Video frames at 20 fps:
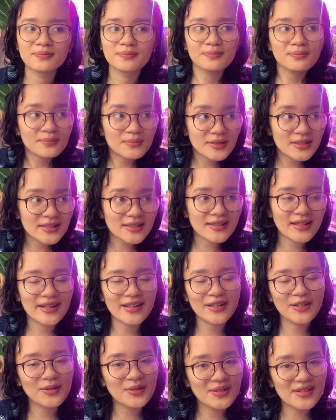but I
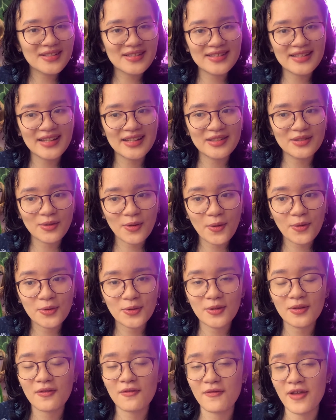couldn't say no
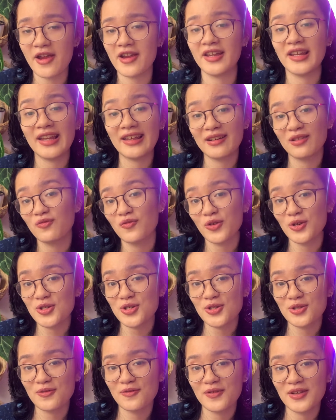to the variegated
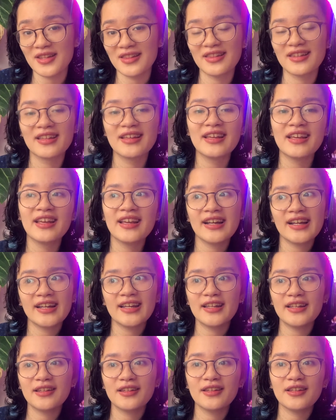version of it.
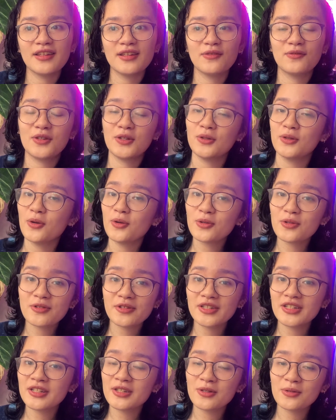And if you don't
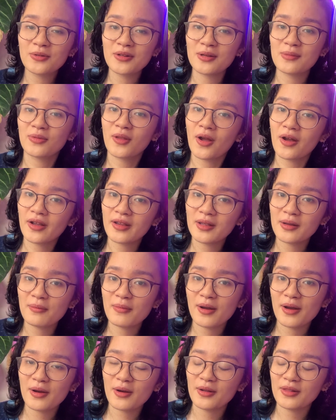already know what I'm talking
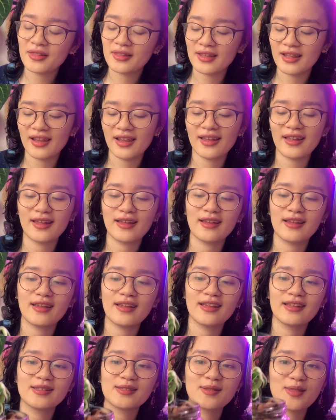about,
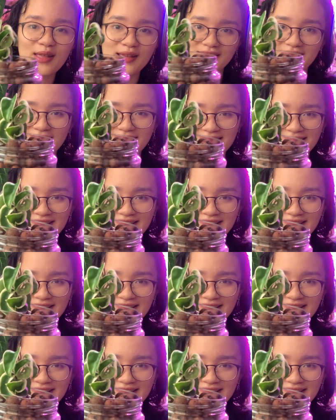it's this.